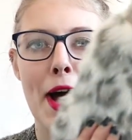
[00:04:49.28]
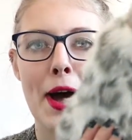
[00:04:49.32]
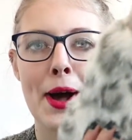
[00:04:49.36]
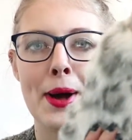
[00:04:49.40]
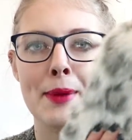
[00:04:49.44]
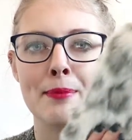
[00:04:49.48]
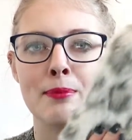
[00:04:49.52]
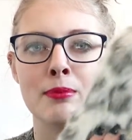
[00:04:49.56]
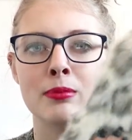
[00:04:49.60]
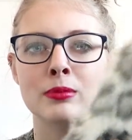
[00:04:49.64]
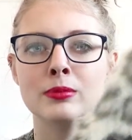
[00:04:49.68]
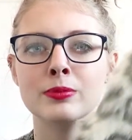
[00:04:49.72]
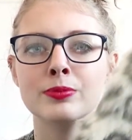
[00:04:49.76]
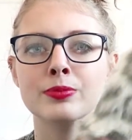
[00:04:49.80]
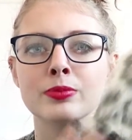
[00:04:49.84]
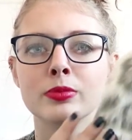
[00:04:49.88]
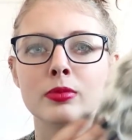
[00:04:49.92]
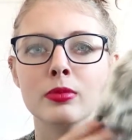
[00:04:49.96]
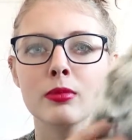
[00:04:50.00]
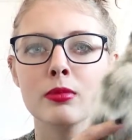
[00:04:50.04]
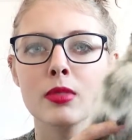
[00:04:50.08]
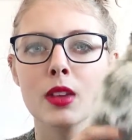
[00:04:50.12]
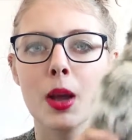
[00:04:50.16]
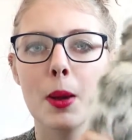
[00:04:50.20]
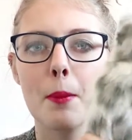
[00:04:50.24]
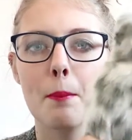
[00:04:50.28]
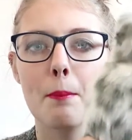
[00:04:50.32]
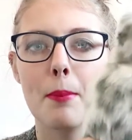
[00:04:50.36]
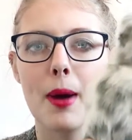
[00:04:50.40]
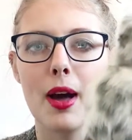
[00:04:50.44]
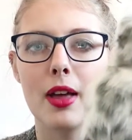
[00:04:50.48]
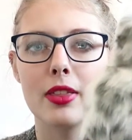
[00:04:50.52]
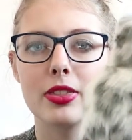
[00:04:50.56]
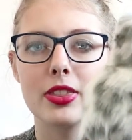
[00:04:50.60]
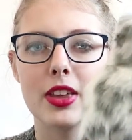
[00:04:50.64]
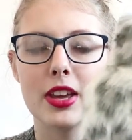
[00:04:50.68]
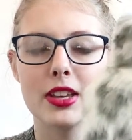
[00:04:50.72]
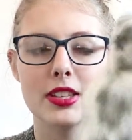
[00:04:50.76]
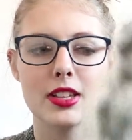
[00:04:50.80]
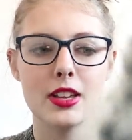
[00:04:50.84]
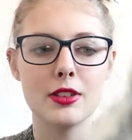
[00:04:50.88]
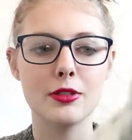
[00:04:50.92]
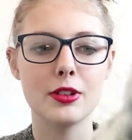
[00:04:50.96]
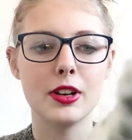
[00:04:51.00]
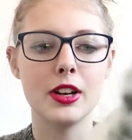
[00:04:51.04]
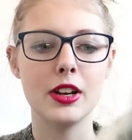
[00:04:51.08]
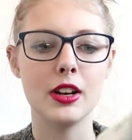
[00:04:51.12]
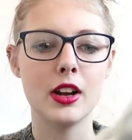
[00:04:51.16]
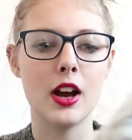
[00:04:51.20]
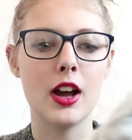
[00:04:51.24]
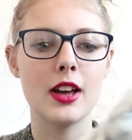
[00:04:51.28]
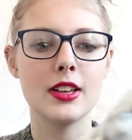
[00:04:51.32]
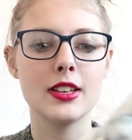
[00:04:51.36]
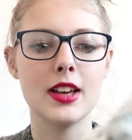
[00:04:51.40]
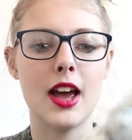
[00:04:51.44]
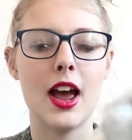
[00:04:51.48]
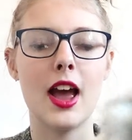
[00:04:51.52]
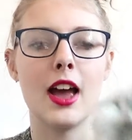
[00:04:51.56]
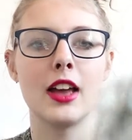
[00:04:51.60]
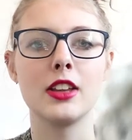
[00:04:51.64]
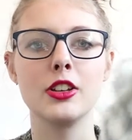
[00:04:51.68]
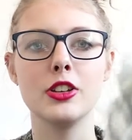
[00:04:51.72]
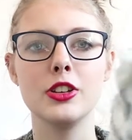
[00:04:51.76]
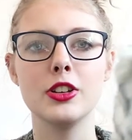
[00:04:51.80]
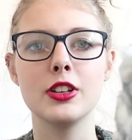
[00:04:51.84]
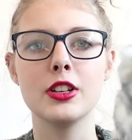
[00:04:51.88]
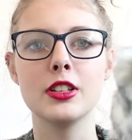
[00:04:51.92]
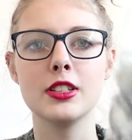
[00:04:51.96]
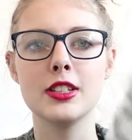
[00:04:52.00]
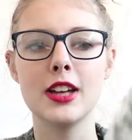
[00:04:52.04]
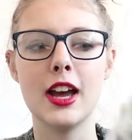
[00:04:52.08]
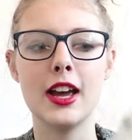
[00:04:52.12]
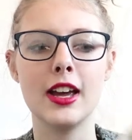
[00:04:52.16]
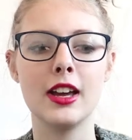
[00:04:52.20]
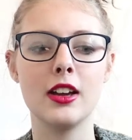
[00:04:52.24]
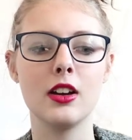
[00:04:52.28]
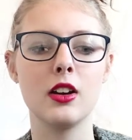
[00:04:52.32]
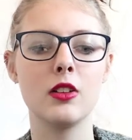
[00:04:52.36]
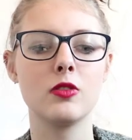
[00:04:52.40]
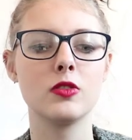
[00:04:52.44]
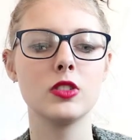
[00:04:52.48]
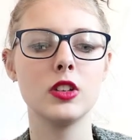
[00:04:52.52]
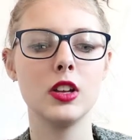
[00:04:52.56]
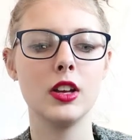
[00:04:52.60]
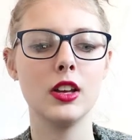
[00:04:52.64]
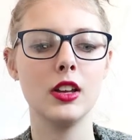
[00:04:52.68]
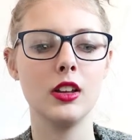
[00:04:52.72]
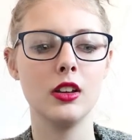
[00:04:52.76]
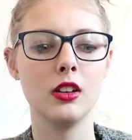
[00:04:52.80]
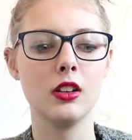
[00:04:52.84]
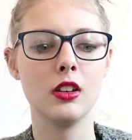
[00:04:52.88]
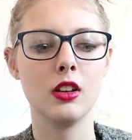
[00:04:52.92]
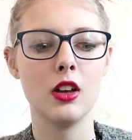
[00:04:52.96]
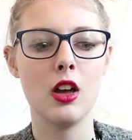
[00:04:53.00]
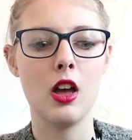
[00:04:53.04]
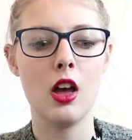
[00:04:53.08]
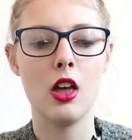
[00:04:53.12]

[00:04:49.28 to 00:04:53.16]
um, but this is really nice and you can take obviously